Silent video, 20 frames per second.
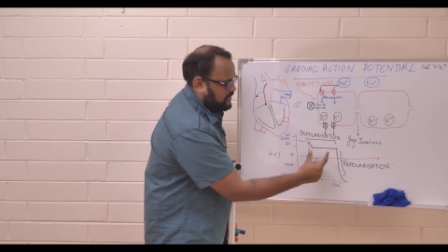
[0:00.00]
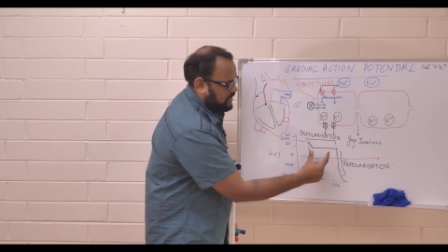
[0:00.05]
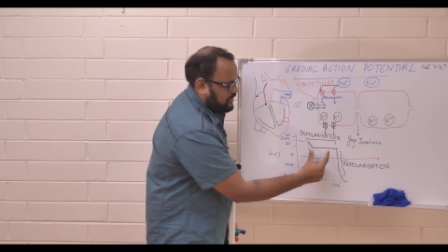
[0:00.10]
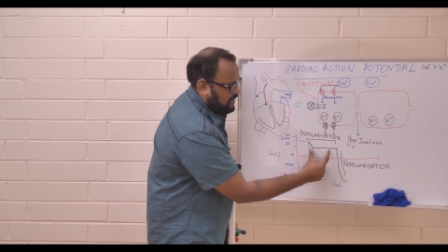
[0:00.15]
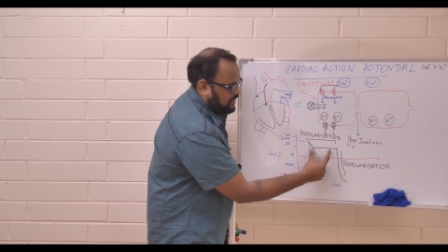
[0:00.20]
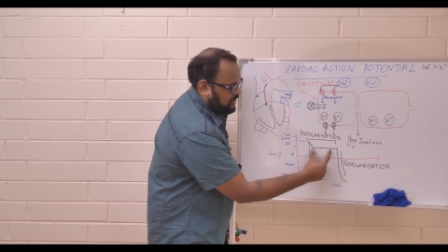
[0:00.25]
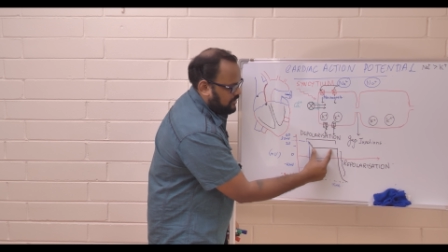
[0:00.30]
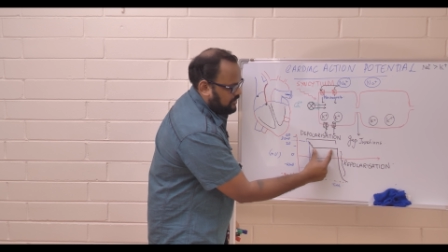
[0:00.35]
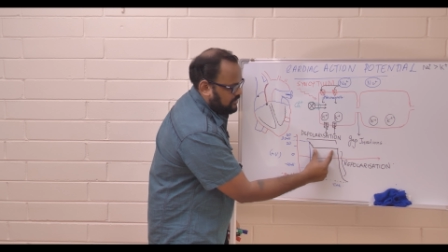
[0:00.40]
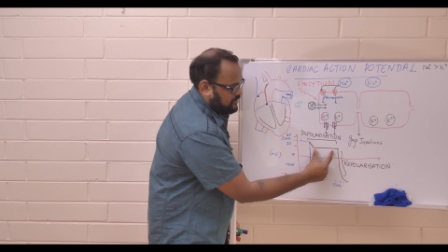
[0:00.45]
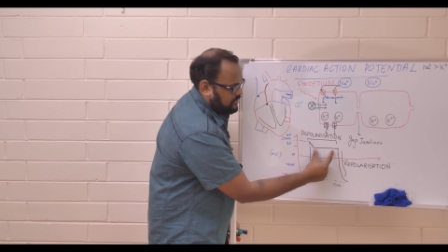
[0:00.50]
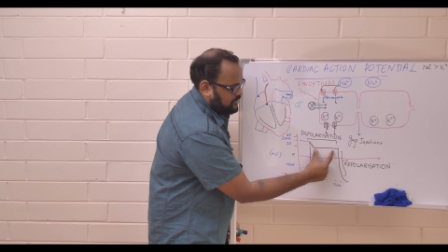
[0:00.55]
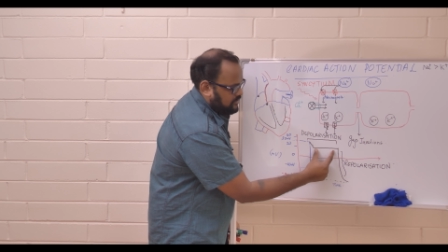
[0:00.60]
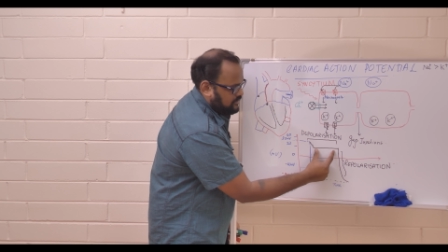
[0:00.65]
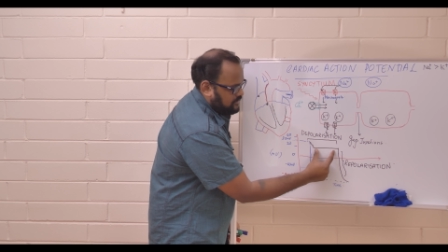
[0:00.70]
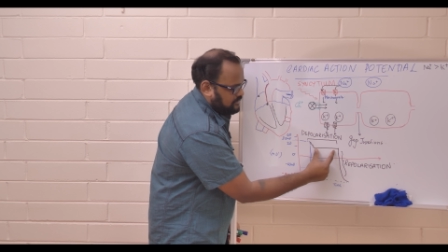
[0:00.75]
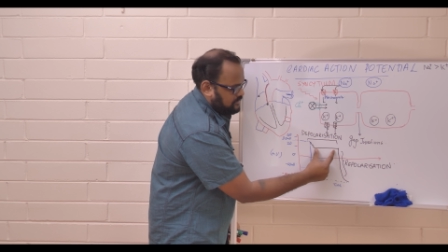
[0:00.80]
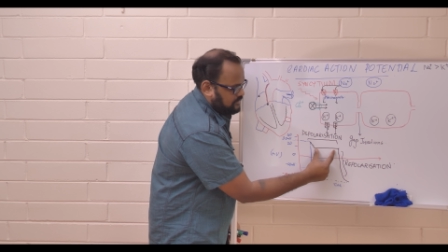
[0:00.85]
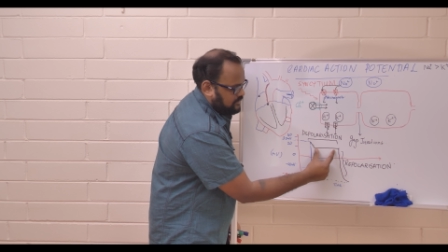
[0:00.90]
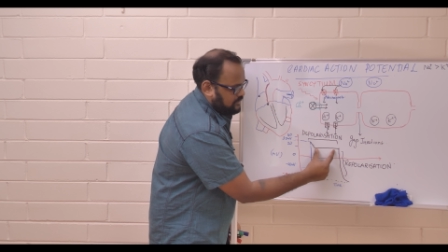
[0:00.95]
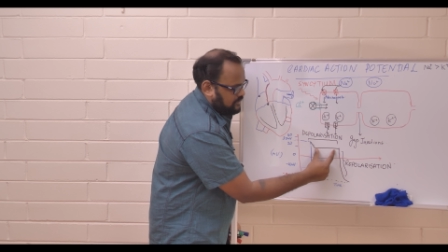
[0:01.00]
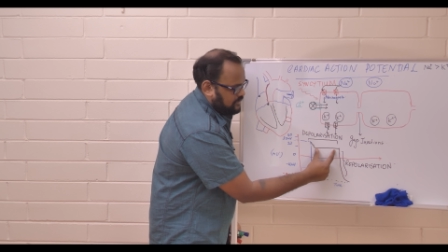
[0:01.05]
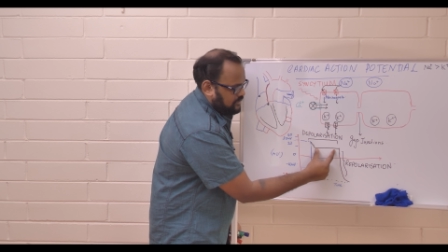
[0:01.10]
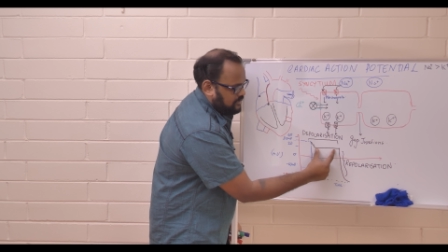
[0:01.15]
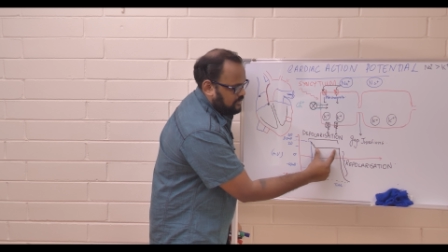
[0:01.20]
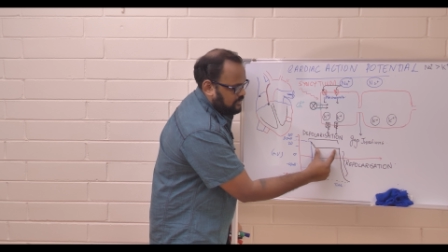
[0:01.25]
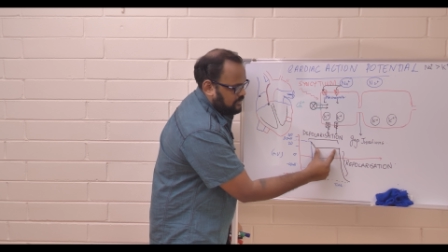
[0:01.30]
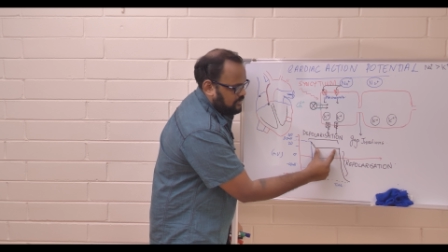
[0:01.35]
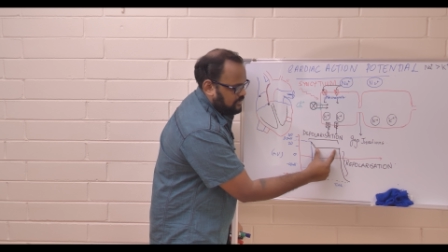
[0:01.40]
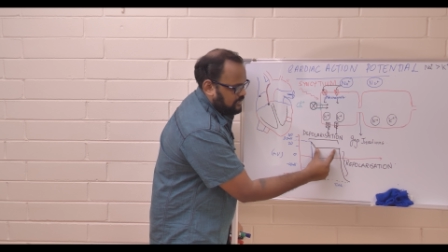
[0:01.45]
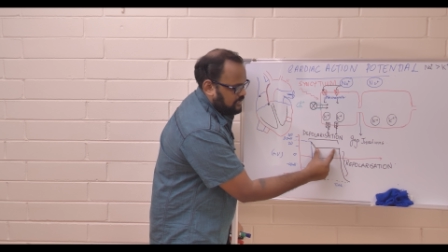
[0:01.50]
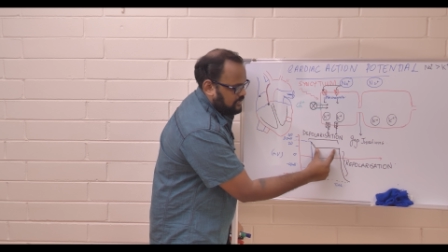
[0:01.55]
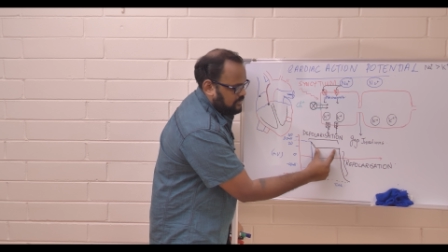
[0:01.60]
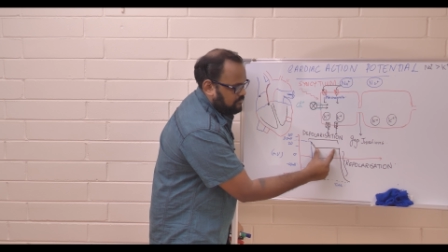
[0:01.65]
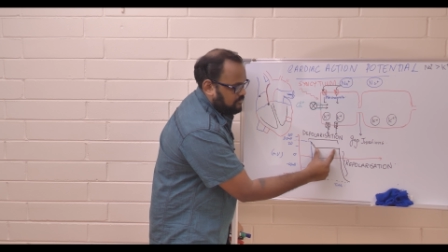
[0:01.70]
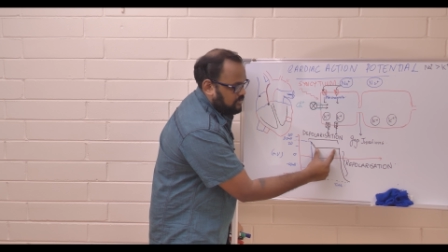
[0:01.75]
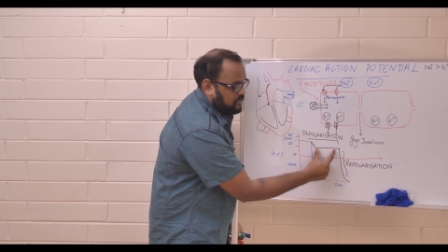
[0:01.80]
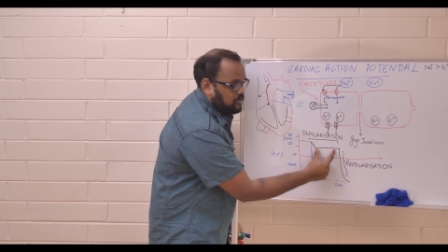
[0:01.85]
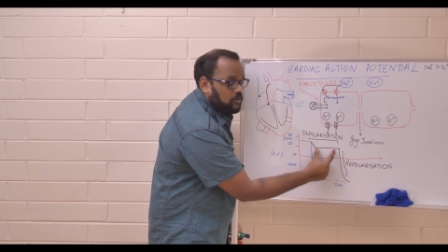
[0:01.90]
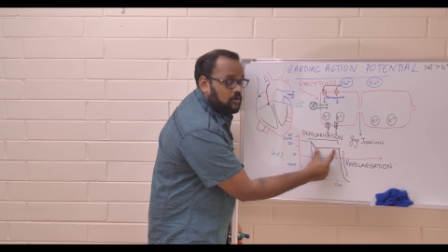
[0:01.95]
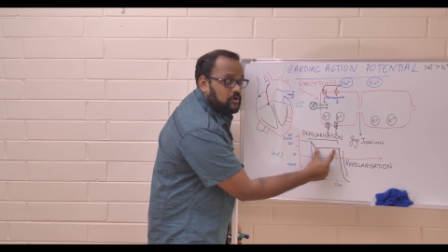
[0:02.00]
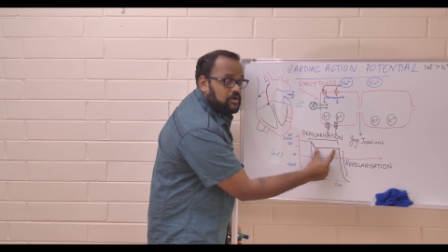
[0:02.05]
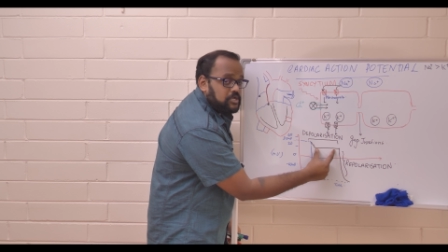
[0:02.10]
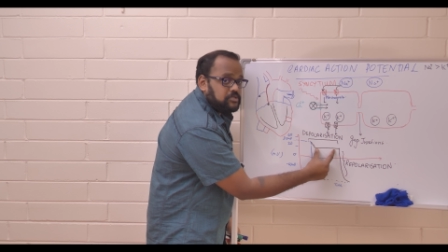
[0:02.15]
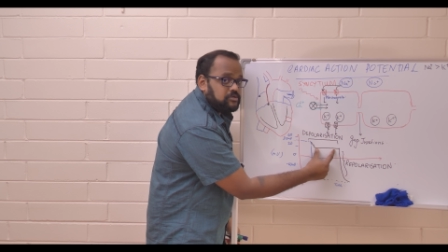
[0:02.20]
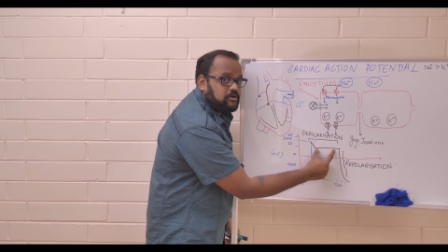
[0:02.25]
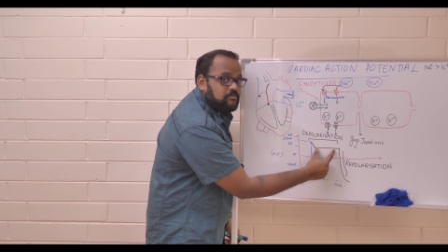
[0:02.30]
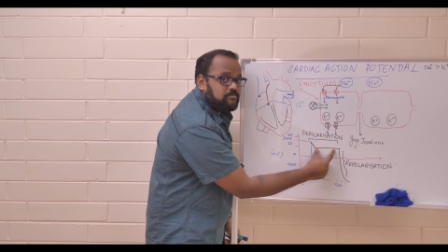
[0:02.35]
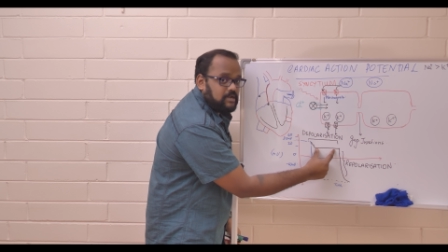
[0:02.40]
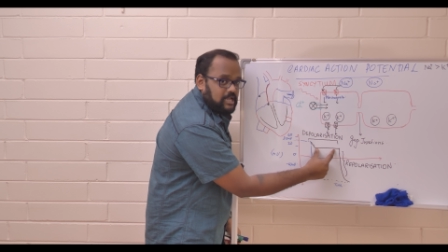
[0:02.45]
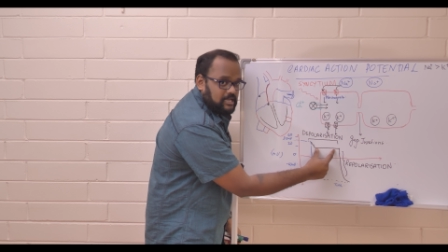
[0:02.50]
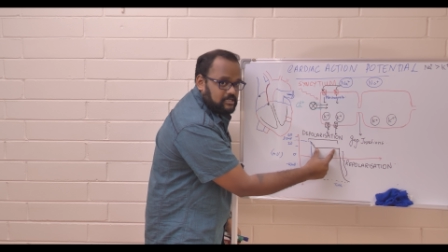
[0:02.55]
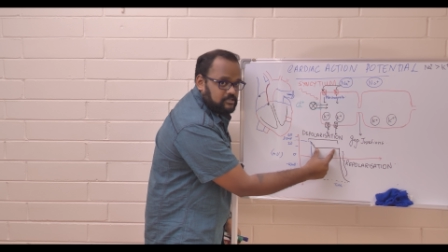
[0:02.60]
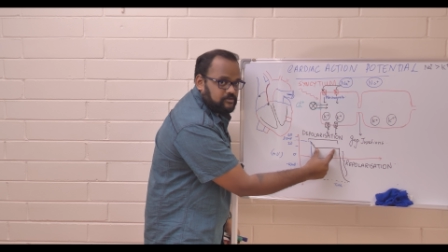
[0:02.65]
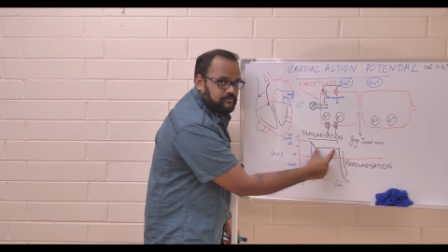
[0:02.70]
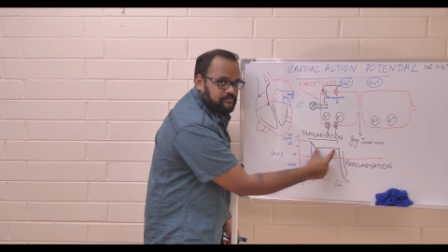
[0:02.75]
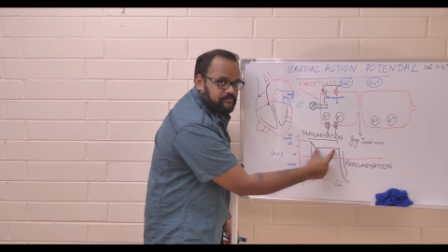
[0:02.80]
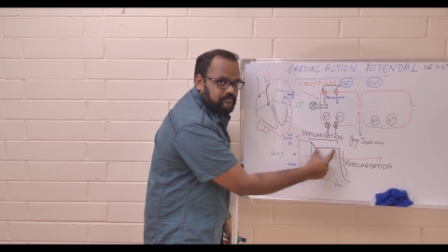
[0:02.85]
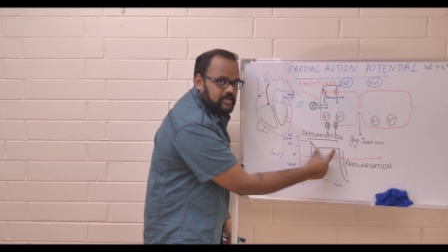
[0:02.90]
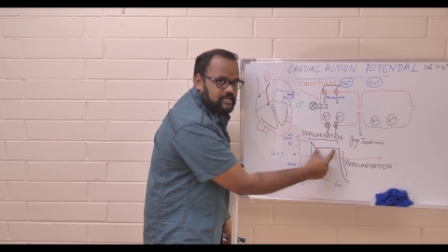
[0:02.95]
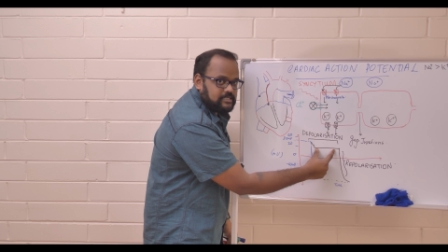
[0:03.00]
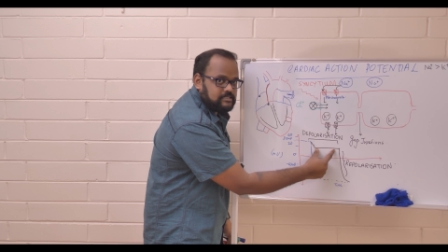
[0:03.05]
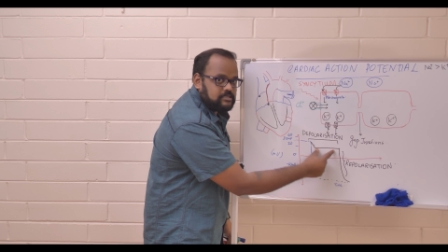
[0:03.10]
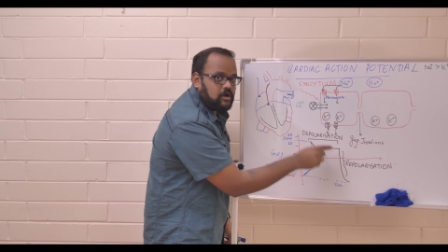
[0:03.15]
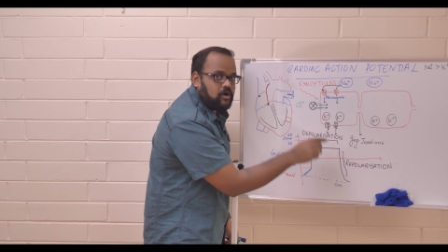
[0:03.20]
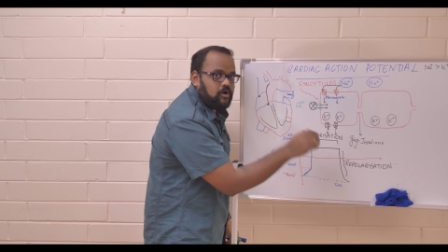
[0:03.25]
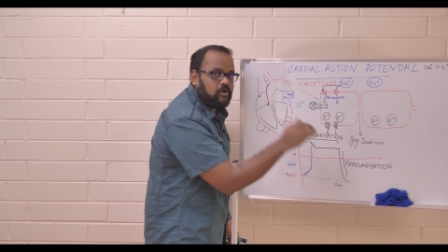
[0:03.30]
It will go into a plateau phase,